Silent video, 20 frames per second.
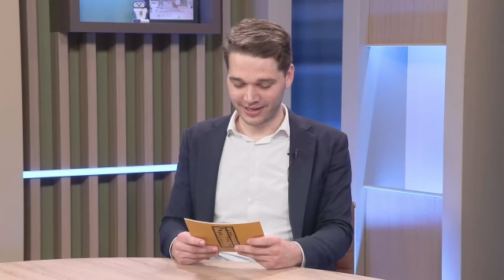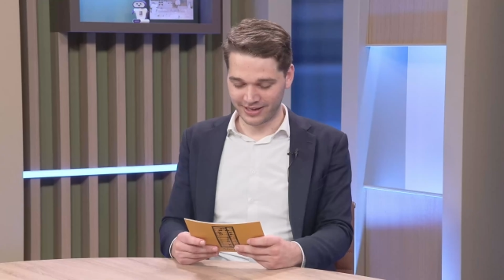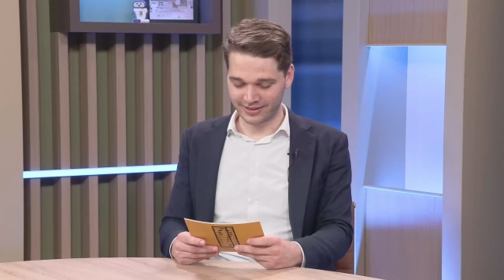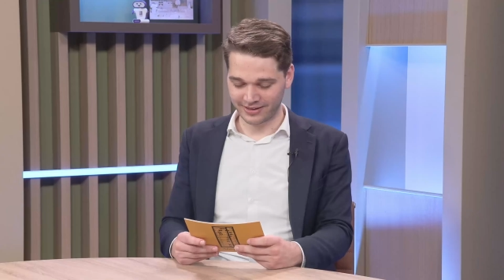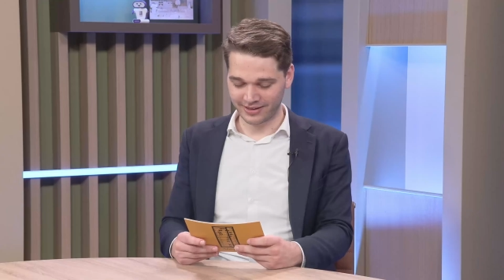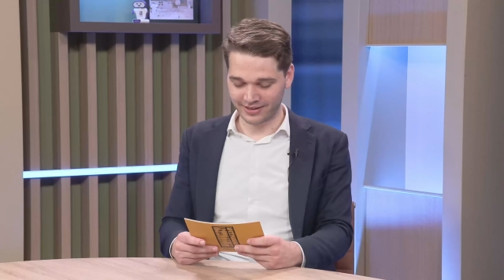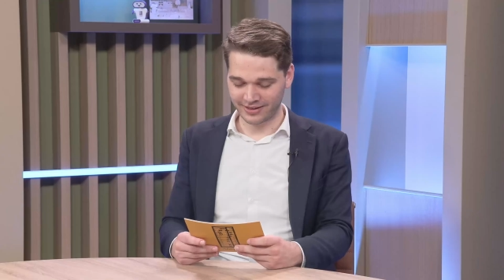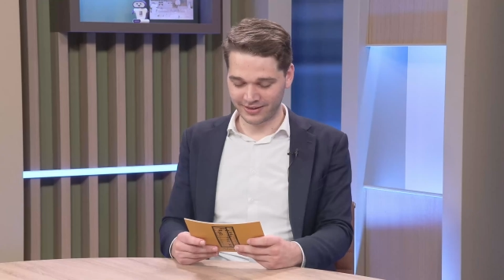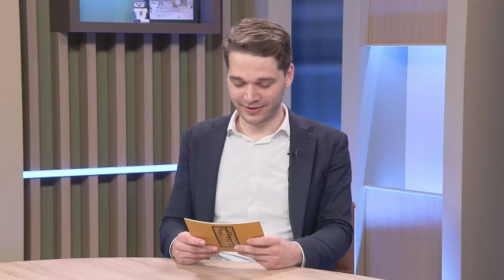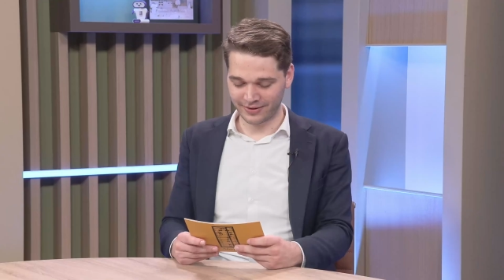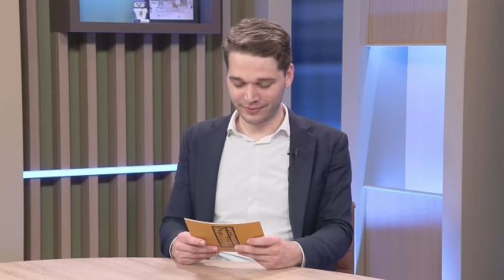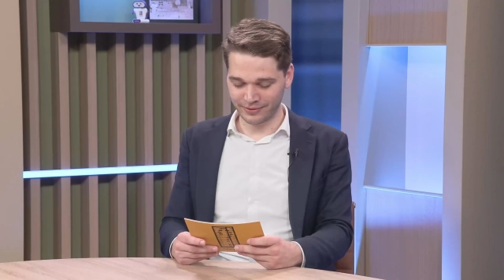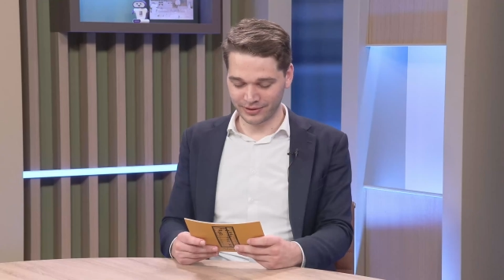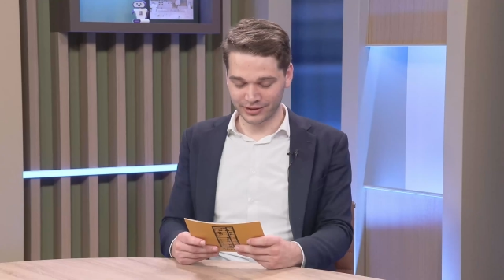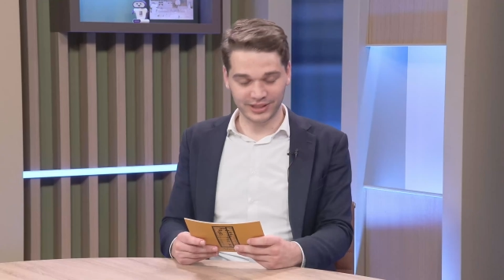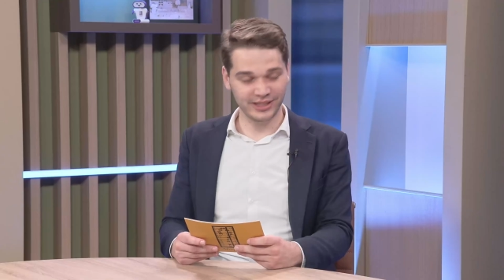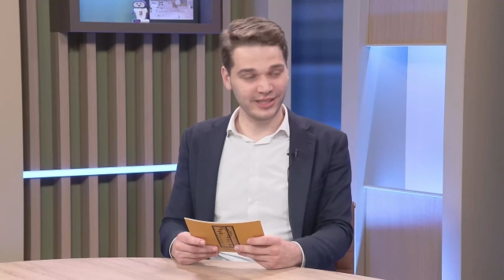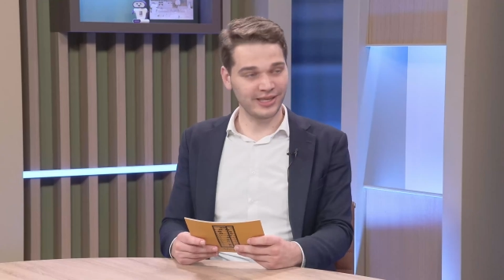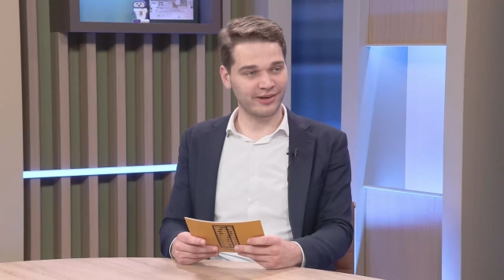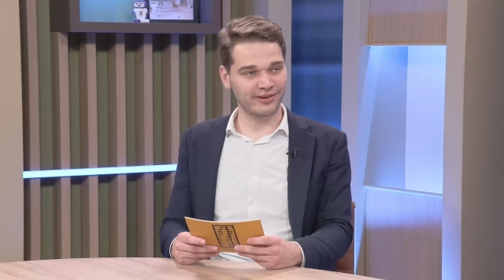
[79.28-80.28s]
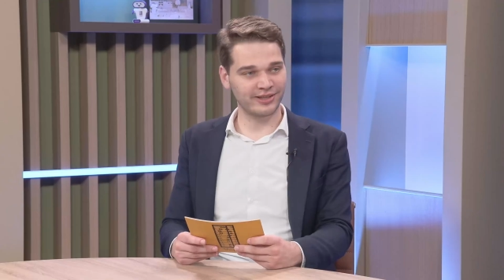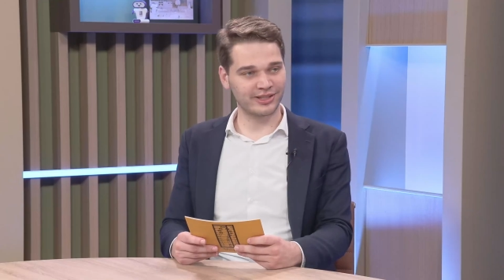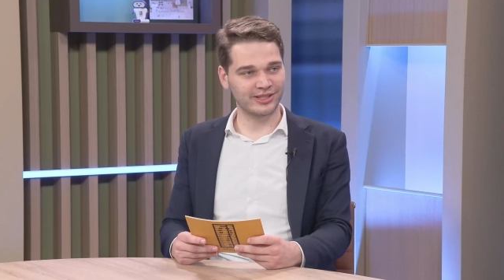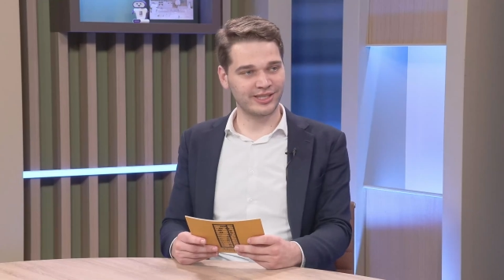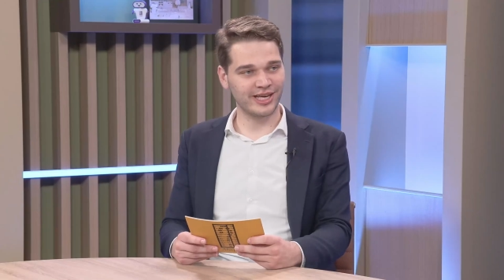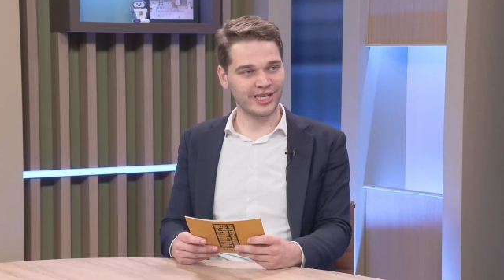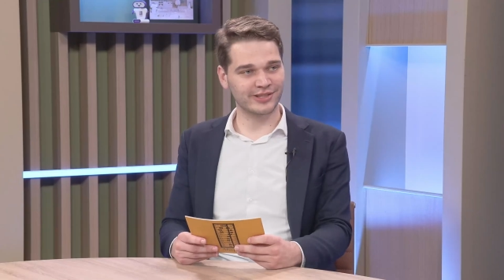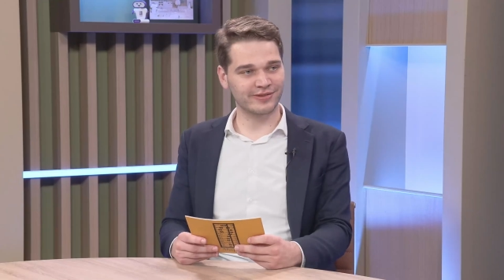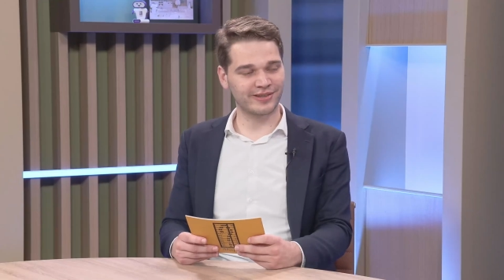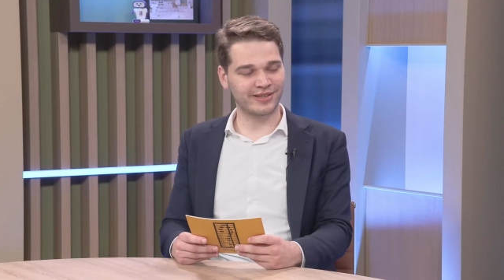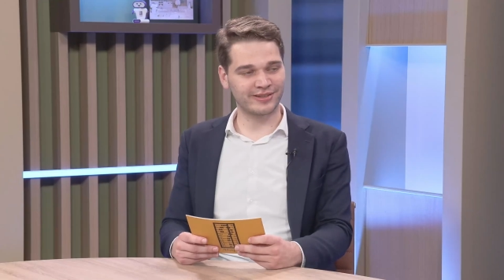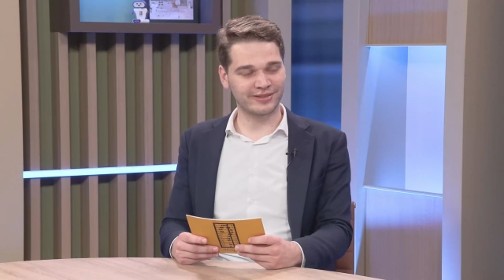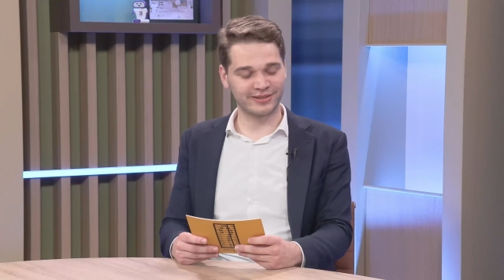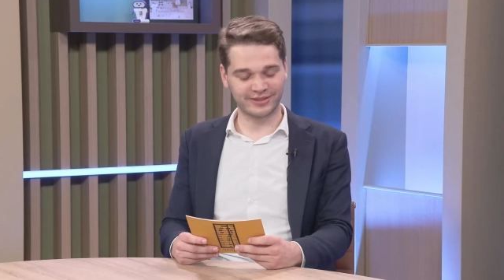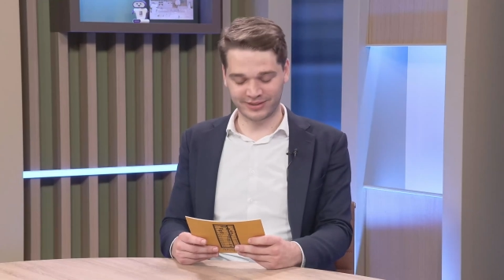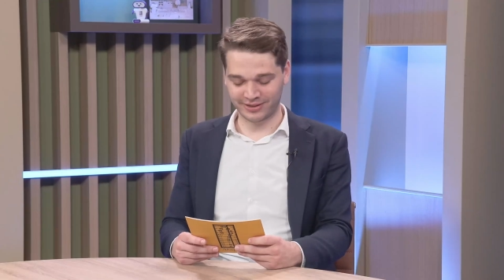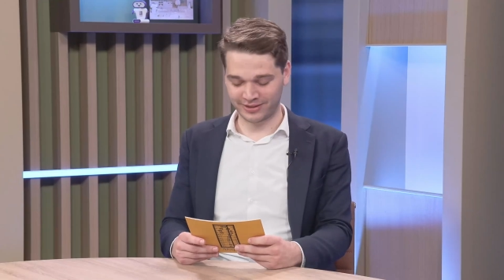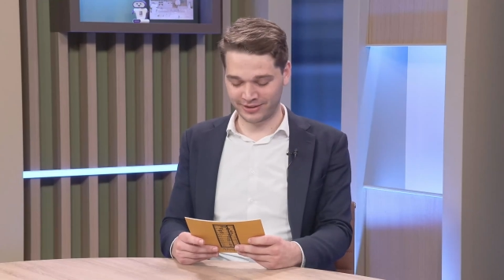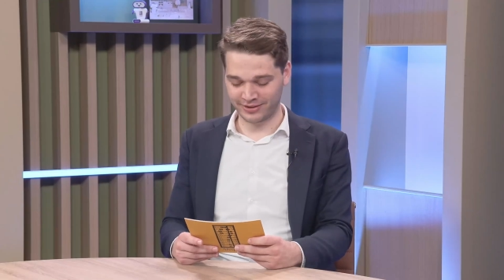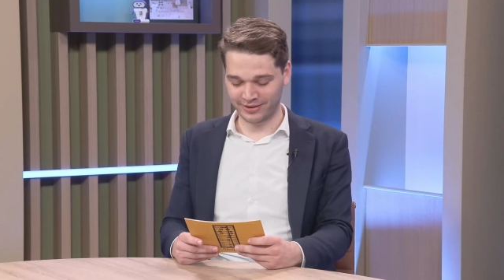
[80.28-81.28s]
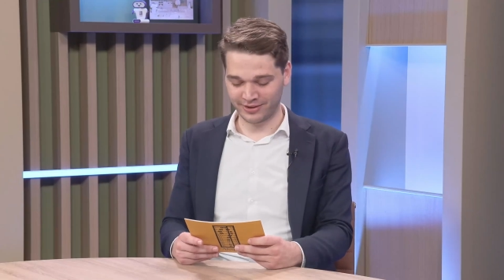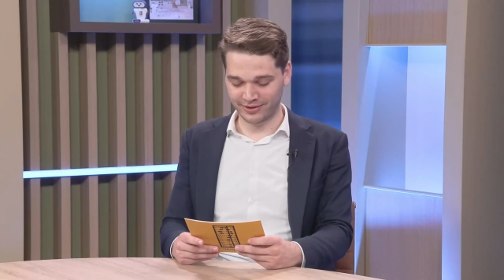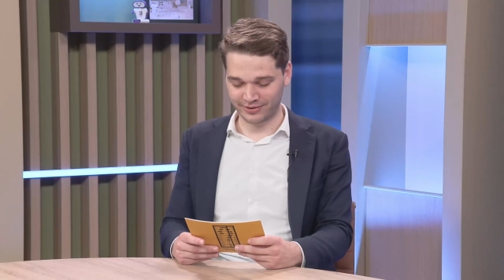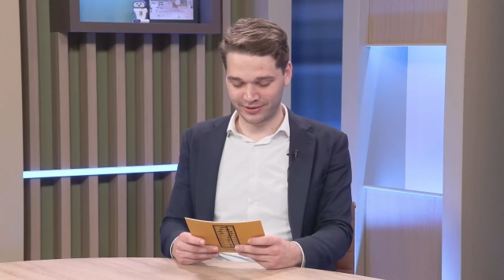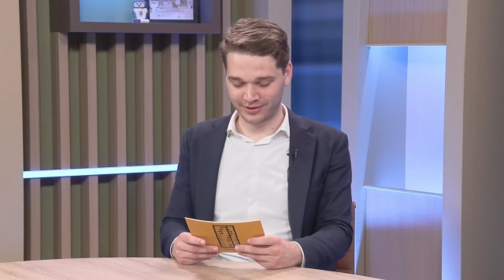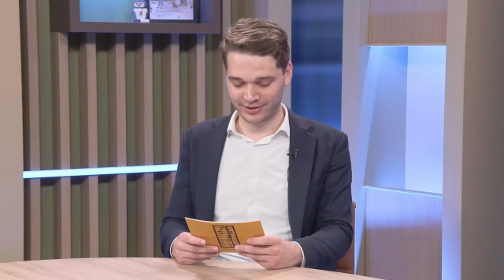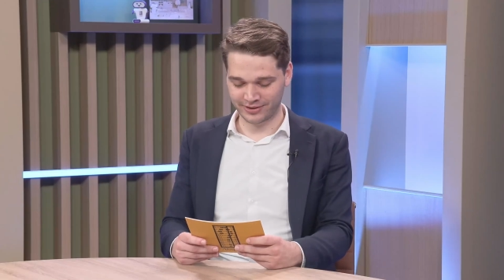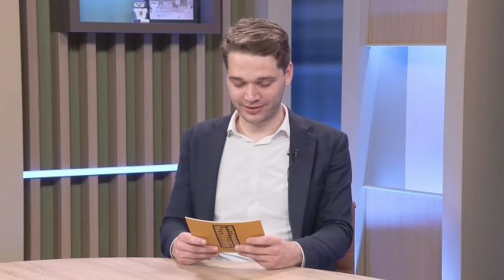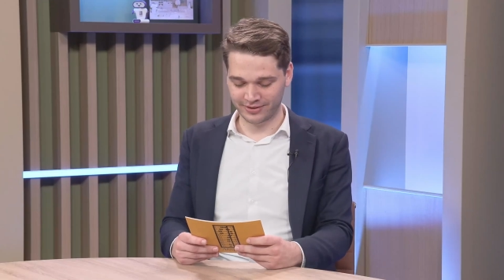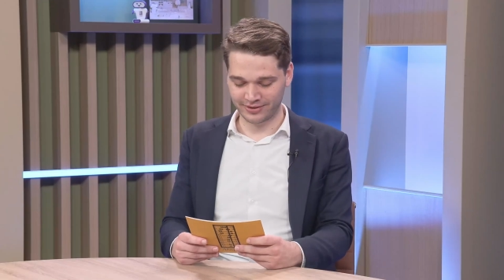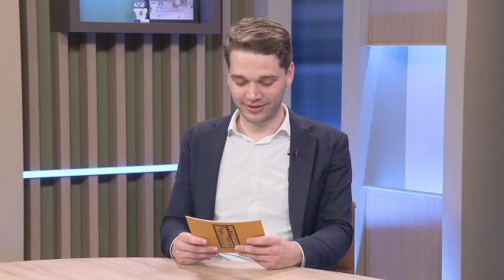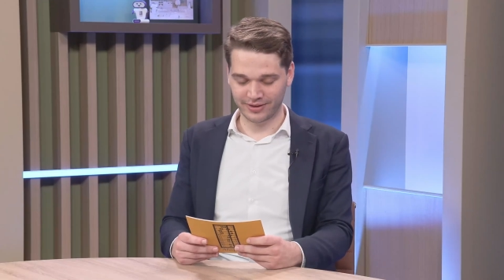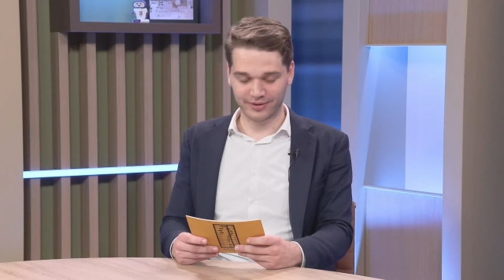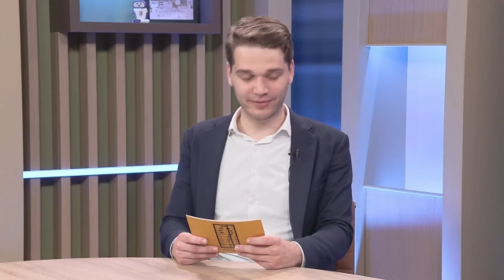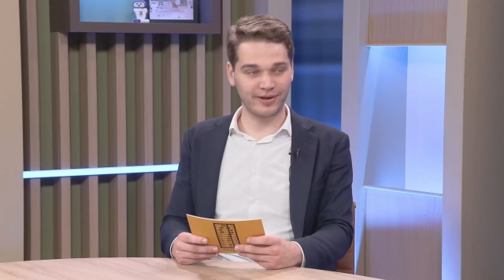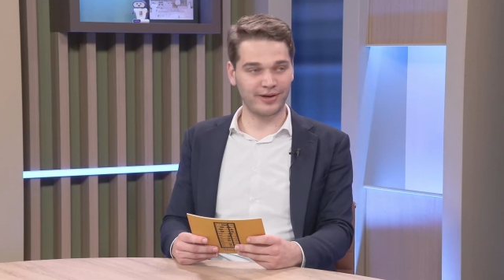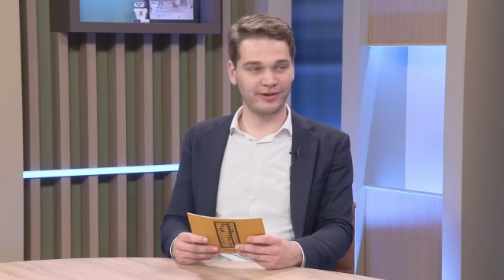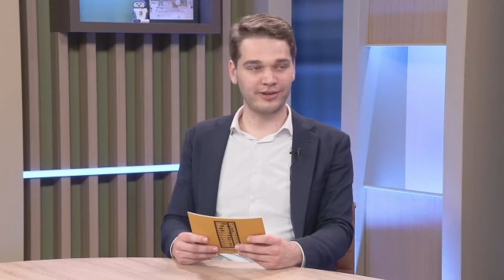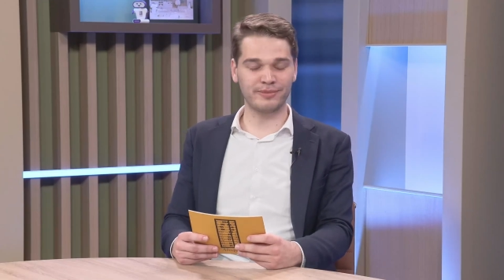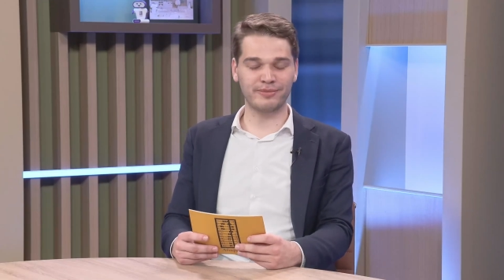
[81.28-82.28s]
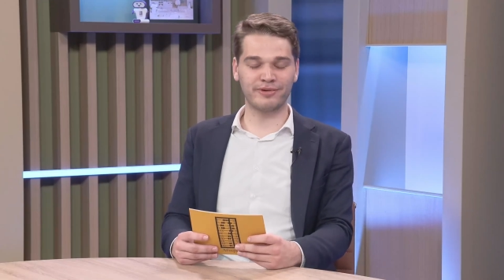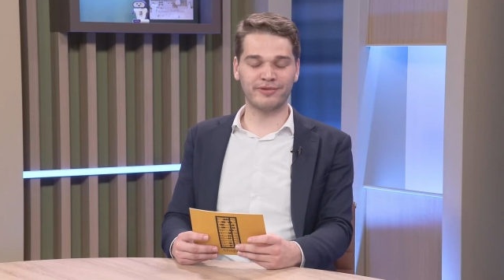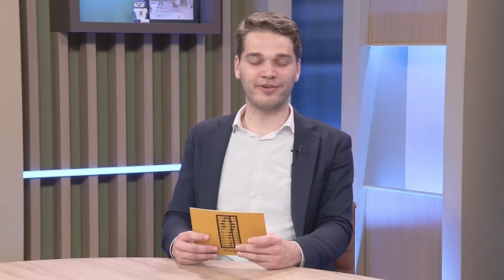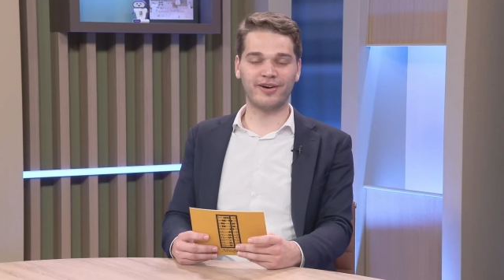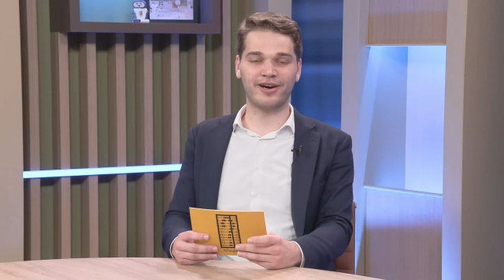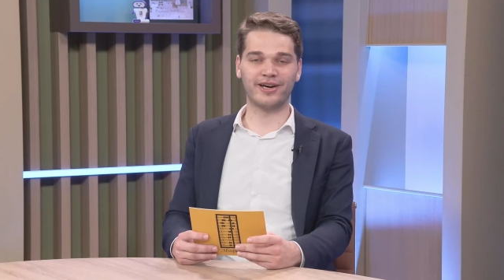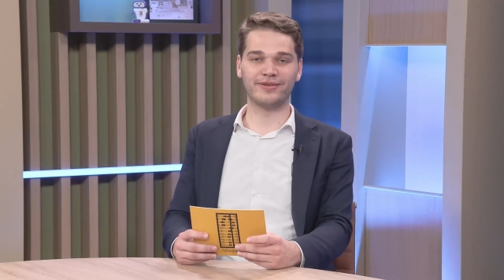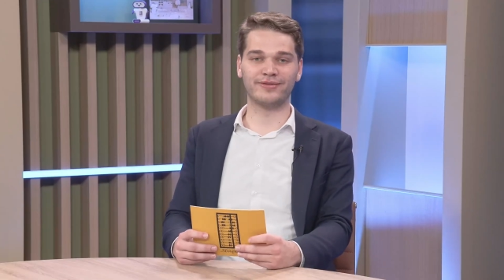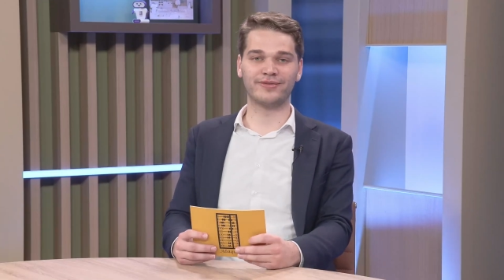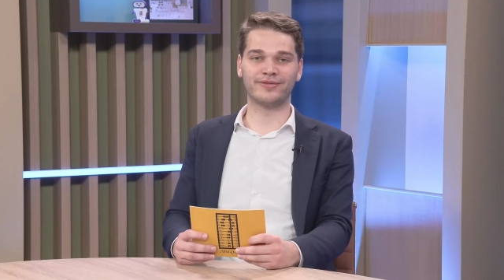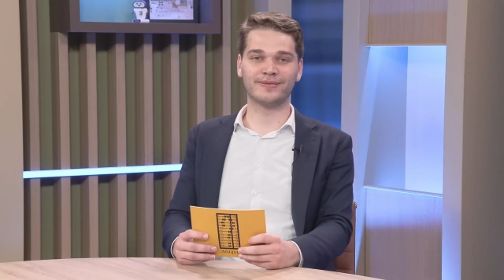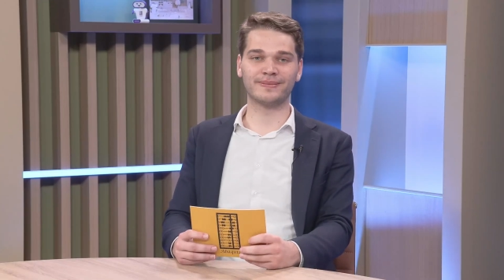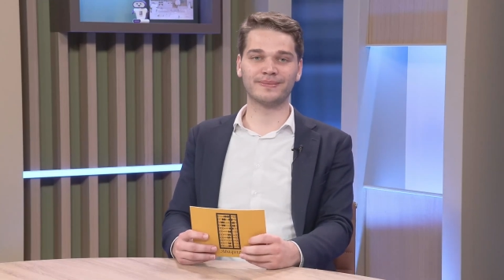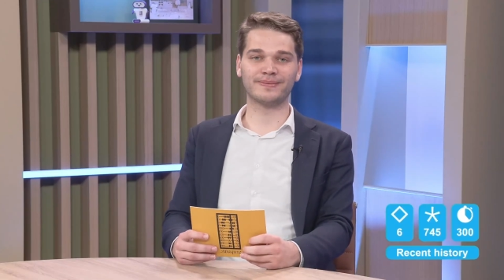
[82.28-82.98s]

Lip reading: then we'll see how this next round goes. Round number 5.